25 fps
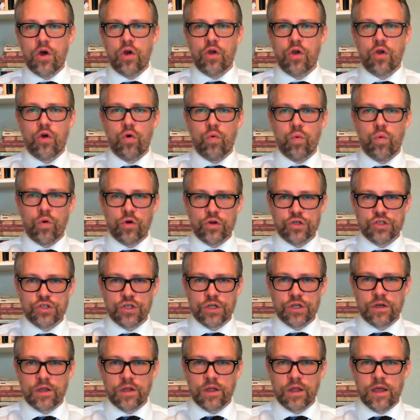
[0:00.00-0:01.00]

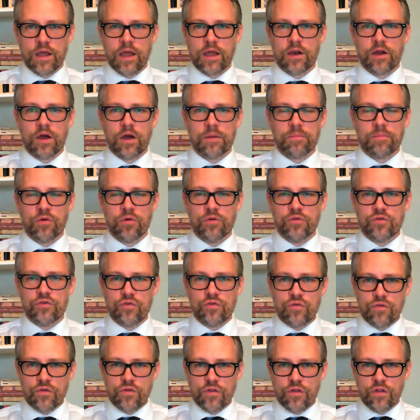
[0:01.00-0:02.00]
Coercion cannot
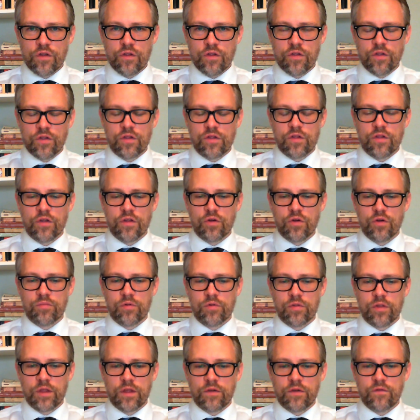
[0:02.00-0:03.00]
produce sincere
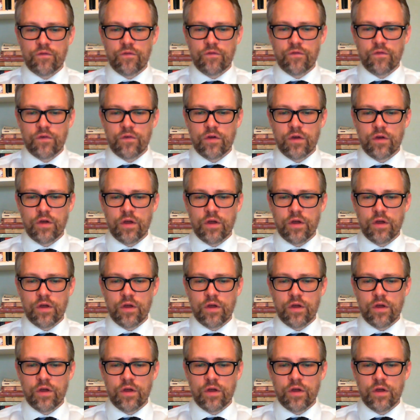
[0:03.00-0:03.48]
belief.